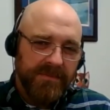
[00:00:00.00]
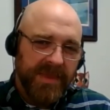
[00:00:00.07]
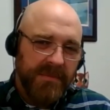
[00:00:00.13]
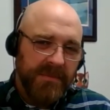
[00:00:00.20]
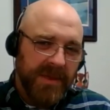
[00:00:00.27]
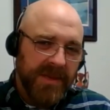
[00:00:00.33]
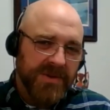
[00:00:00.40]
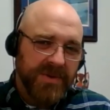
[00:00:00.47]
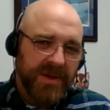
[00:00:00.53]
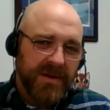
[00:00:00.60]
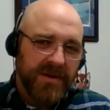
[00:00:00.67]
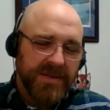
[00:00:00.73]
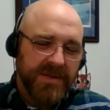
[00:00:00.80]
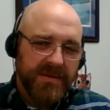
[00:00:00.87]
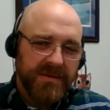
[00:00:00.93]

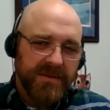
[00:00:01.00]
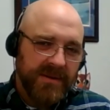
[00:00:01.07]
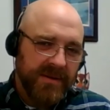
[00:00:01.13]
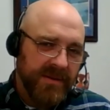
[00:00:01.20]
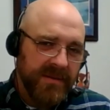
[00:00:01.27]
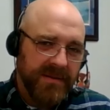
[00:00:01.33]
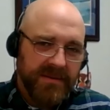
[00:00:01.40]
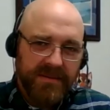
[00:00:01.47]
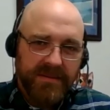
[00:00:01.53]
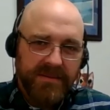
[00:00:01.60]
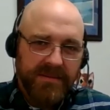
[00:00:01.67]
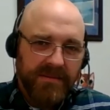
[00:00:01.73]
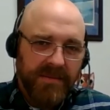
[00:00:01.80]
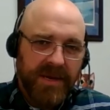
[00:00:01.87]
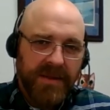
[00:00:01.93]
administrators and
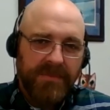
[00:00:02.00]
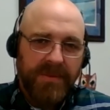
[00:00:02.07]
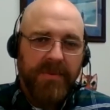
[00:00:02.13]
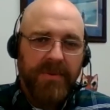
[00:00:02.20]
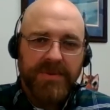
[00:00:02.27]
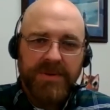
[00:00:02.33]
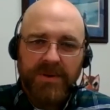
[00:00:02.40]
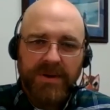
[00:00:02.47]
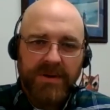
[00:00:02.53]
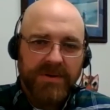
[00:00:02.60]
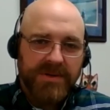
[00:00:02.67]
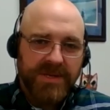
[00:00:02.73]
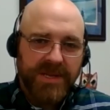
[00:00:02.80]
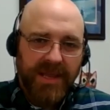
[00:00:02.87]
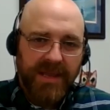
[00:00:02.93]
money people who don't
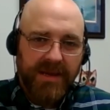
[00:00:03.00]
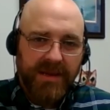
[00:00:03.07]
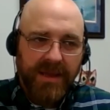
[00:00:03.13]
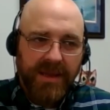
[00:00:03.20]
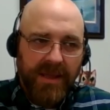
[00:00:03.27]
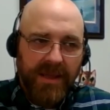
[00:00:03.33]
understand